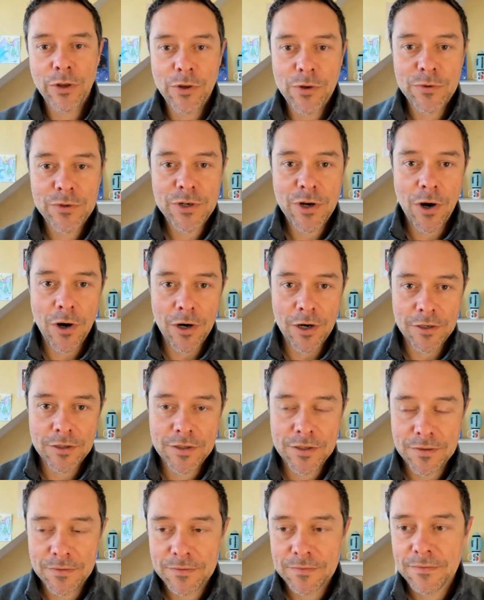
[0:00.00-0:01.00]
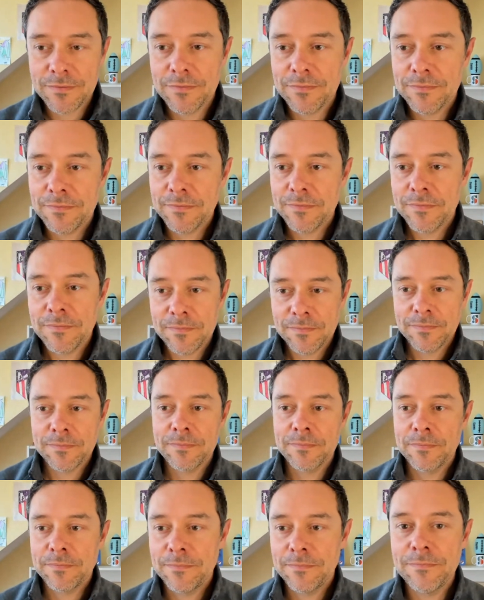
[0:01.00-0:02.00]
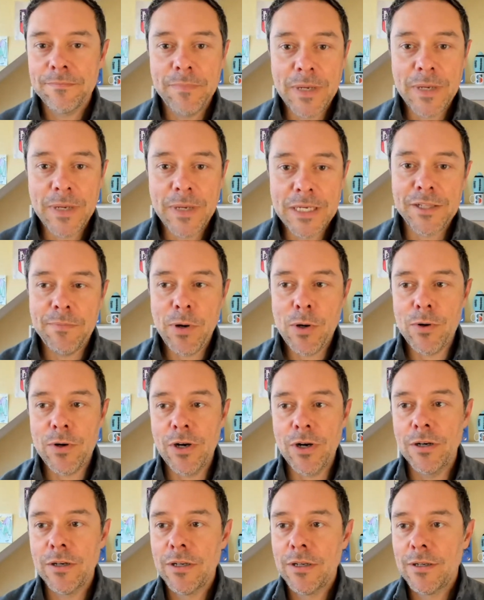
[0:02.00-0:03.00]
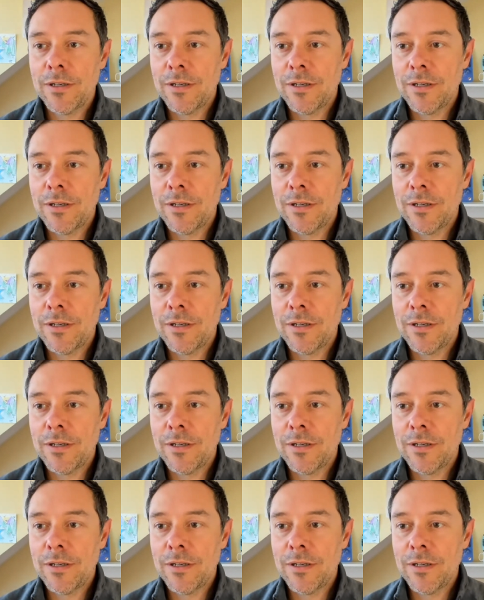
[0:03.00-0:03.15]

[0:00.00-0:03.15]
use cards, basically poker,